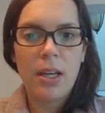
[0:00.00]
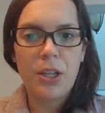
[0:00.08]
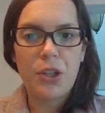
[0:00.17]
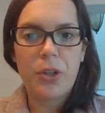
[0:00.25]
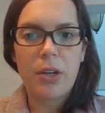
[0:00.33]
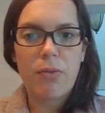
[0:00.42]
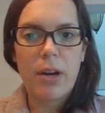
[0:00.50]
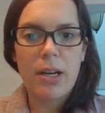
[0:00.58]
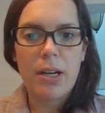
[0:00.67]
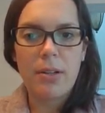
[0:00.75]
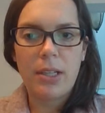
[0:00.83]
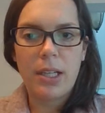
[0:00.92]
and you can write
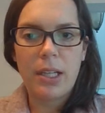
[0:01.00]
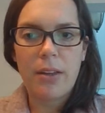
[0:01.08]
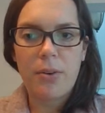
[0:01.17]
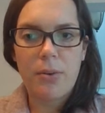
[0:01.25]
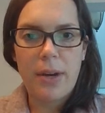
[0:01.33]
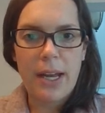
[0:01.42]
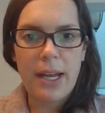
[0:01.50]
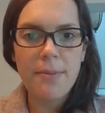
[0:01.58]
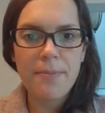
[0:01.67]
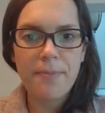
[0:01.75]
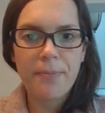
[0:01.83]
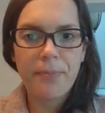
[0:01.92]
it either way,
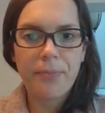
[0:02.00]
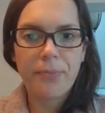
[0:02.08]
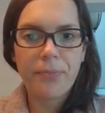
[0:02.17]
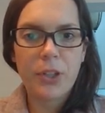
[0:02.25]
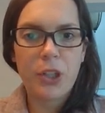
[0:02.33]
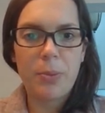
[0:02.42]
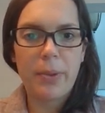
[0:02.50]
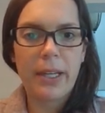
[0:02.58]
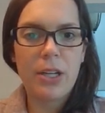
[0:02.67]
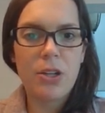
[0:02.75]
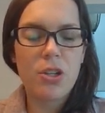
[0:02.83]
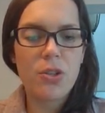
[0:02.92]
cubic
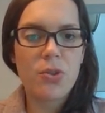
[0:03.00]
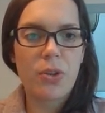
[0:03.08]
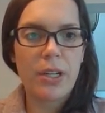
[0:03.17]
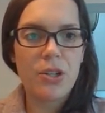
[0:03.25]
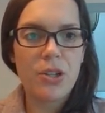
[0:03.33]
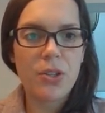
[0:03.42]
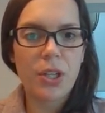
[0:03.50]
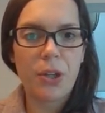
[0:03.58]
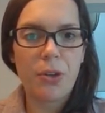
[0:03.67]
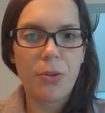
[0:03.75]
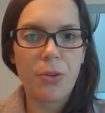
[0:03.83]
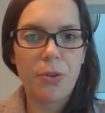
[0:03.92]
inches or inches
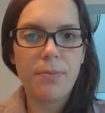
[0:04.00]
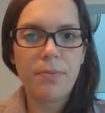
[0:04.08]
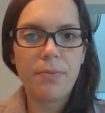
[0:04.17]
cubed.